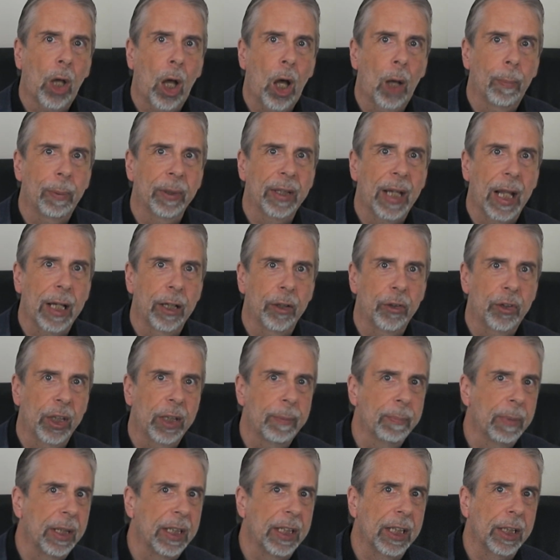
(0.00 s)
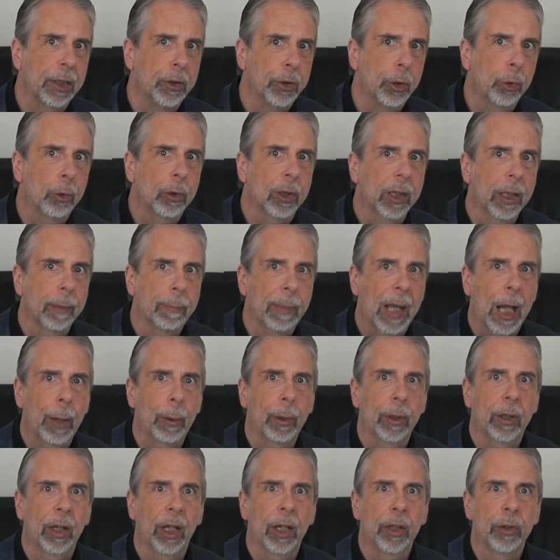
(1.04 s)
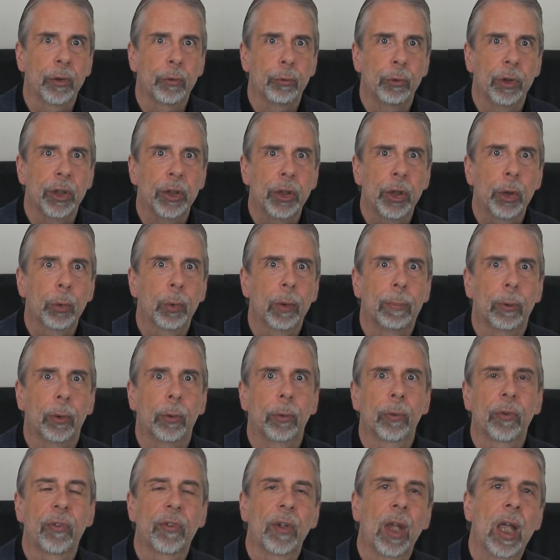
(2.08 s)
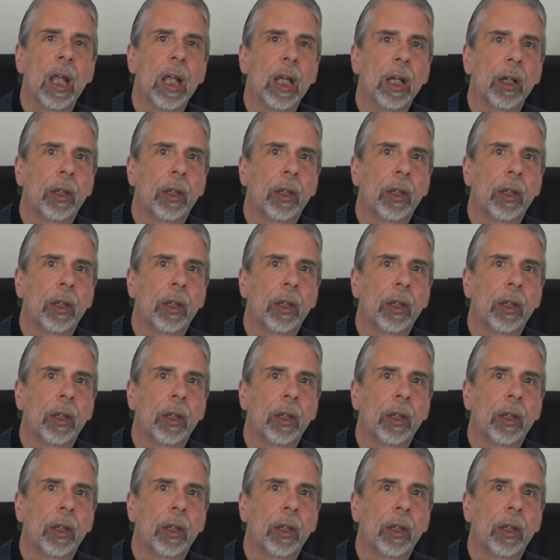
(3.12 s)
carbon energy, meaning nuclear power and renewables,